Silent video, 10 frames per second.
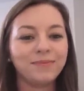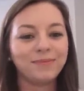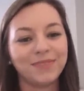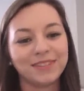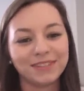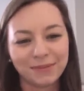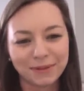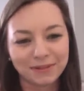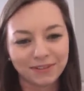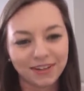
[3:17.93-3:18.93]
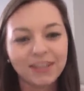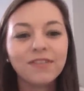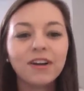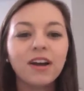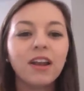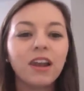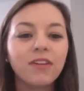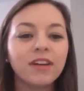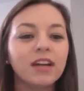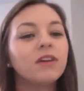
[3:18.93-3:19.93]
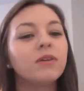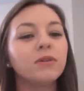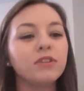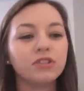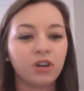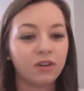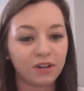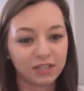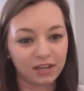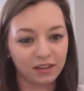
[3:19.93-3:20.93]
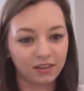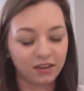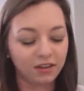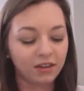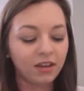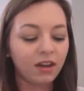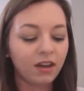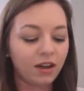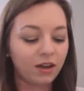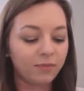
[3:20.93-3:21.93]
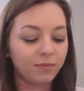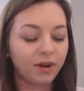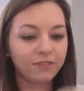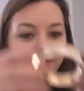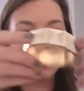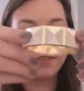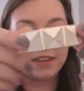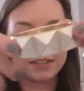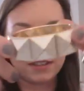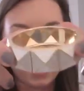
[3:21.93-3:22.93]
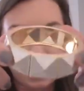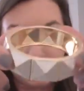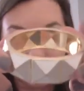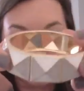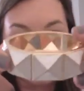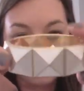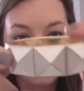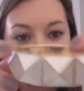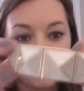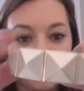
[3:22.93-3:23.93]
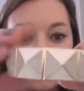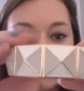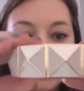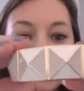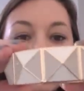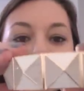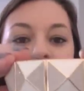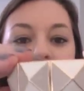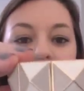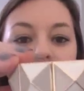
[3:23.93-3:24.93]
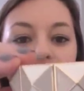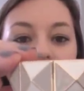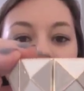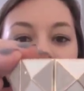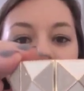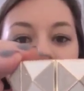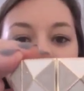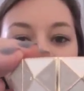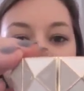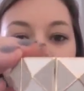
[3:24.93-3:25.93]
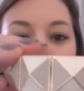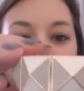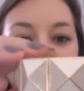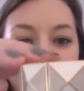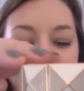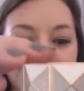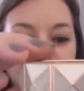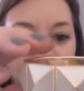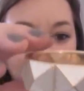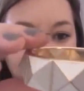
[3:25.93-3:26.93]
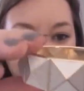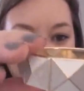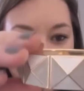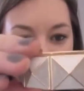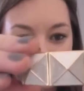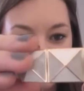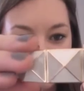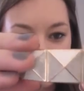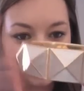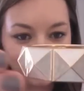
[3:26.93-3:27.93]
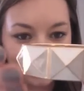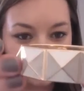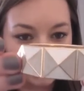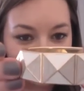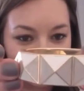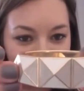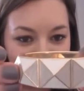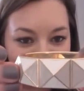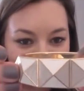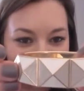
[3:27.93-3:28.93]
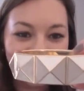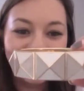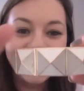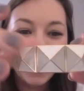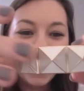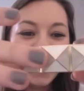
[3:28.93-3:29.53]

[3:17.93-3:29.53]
That's not coming out right. Either love it or you just can't find anything. But I found this. Absolutely love this. It's... white and grey triangles. It goes quite nicely with my nails, actually.